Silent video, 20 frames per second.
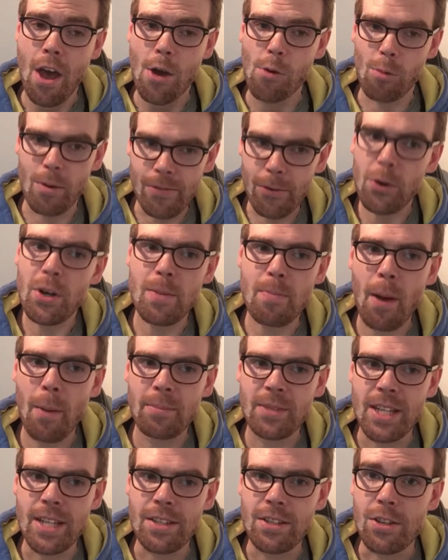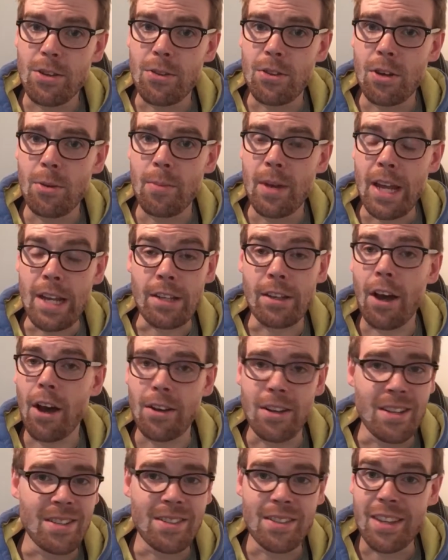We've already bumped into them in
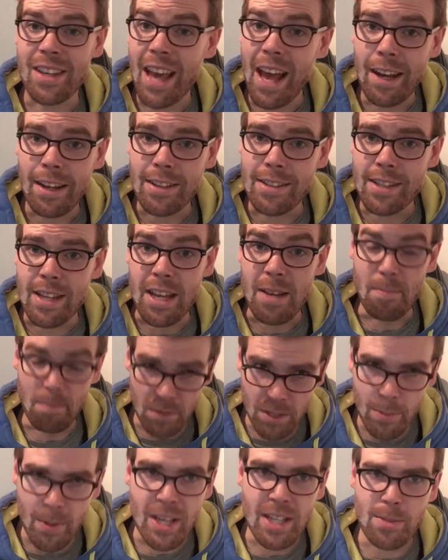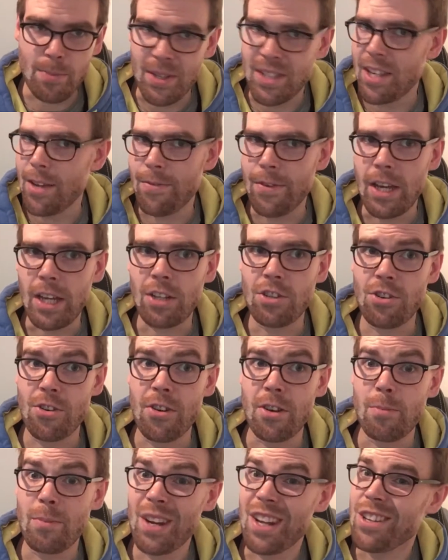Guardians of the Galaxy, to be specific,
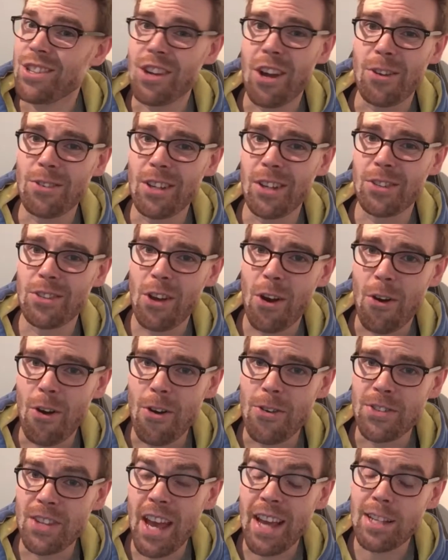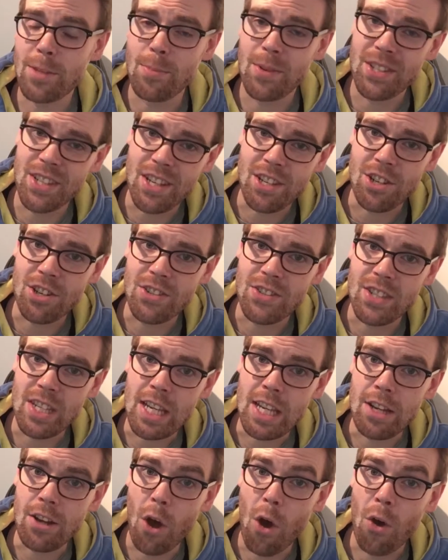during Benicio del Toro's exposition
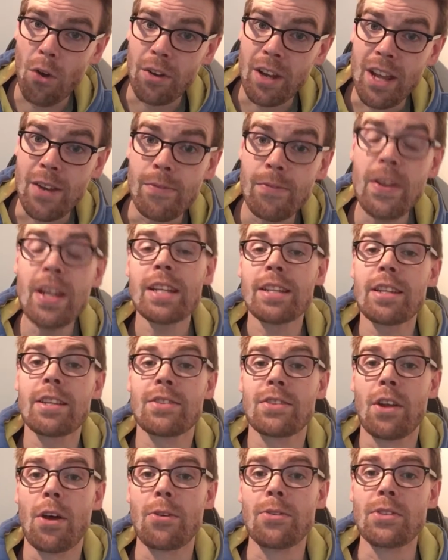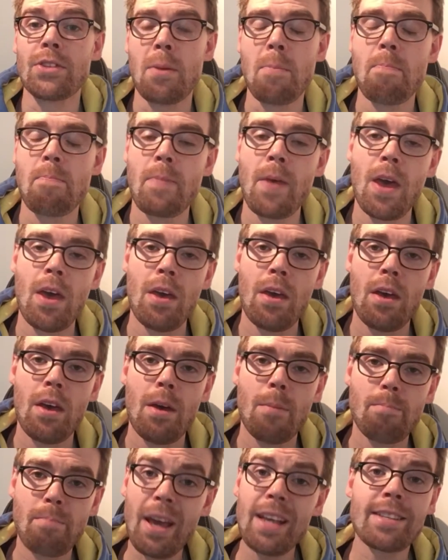scene on Infinity Stones.
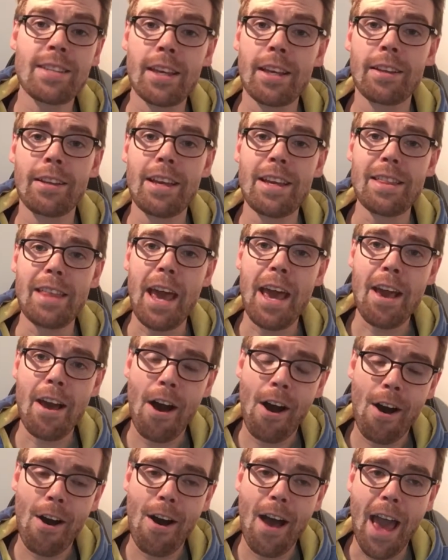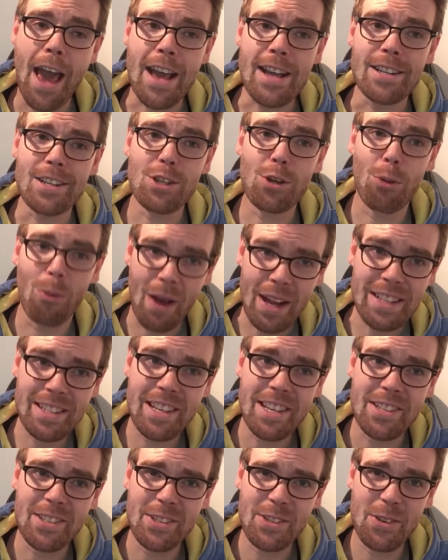Basically, they are a
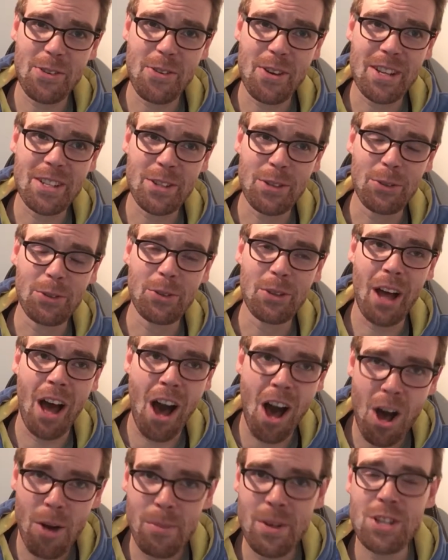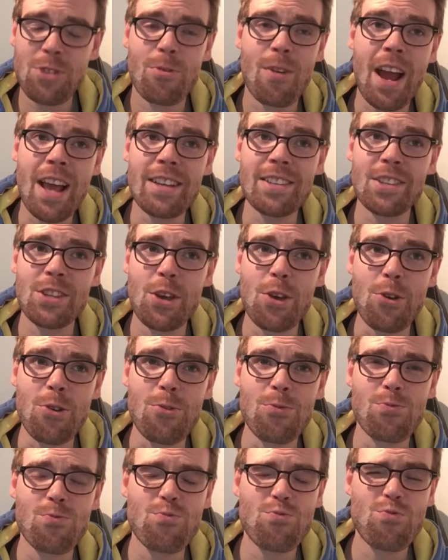20-story tall armoured race
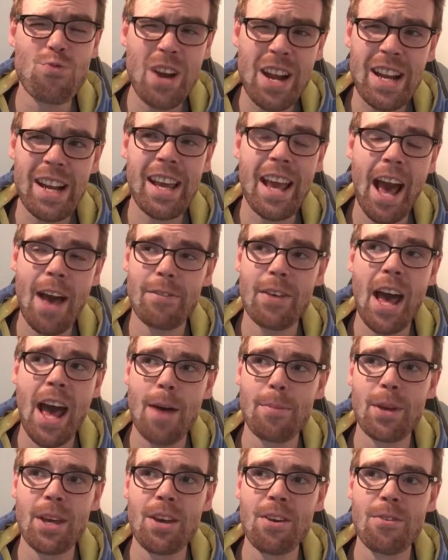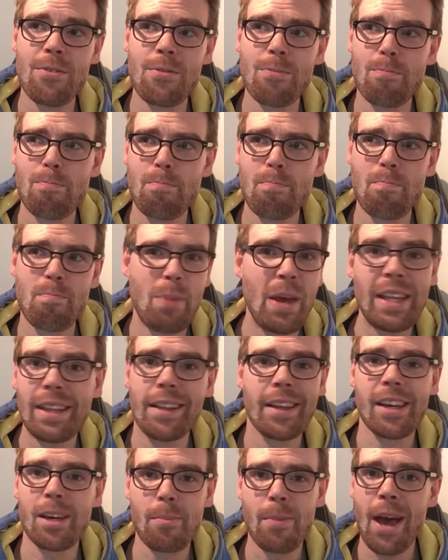who really have a habit of
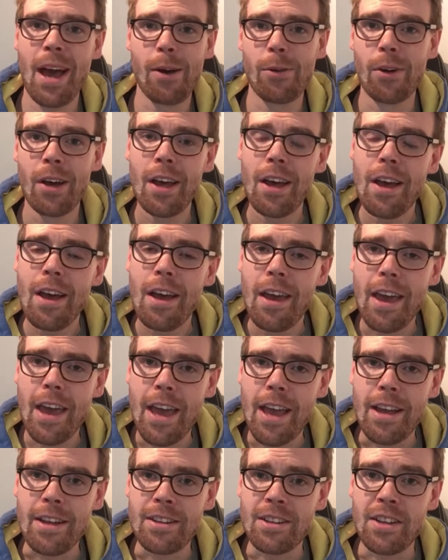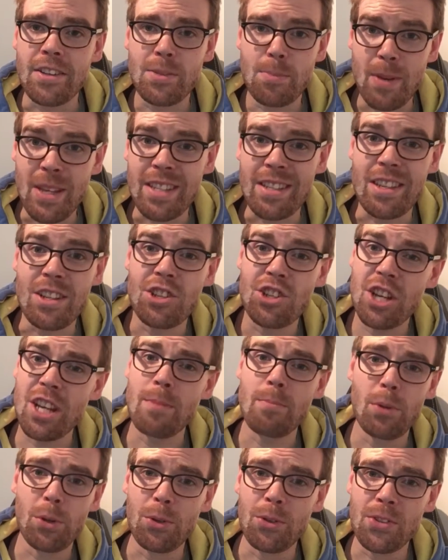piddling about in species
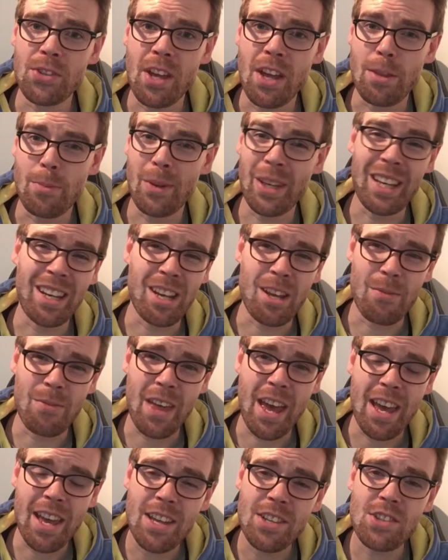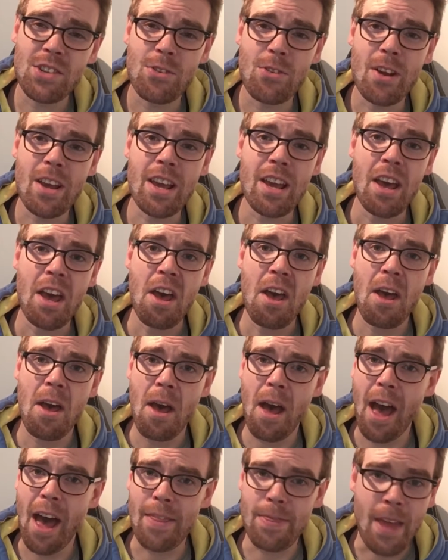gene pools at the beginning of their history,
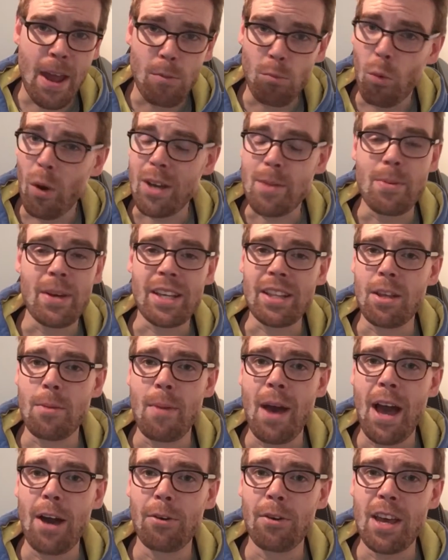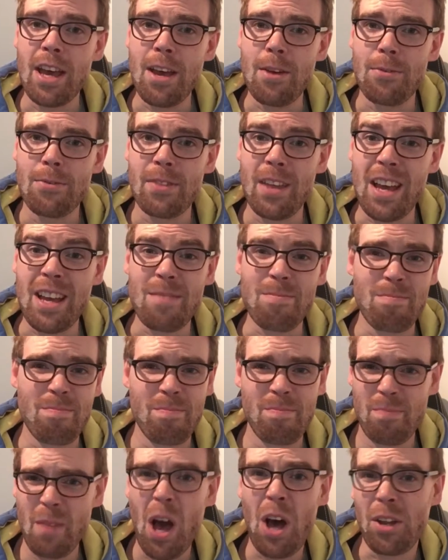and then wiping them out if they
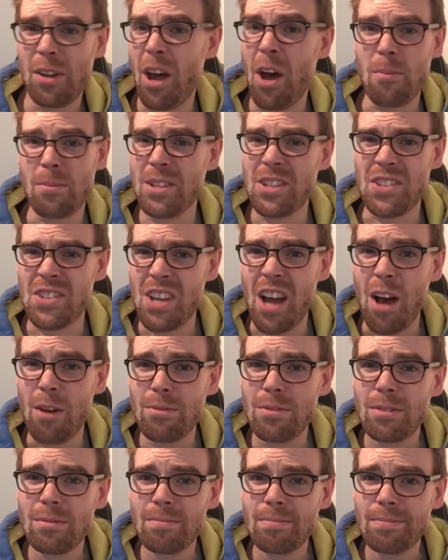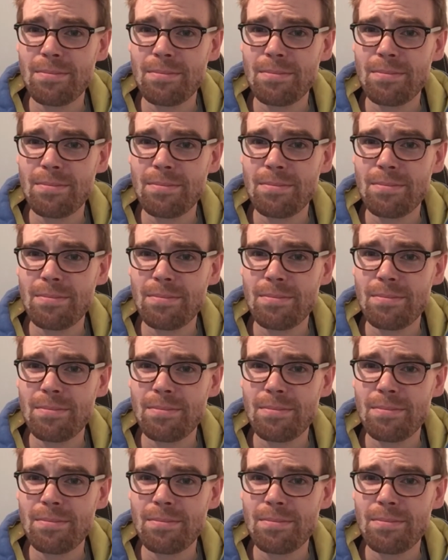aren't up to snuff.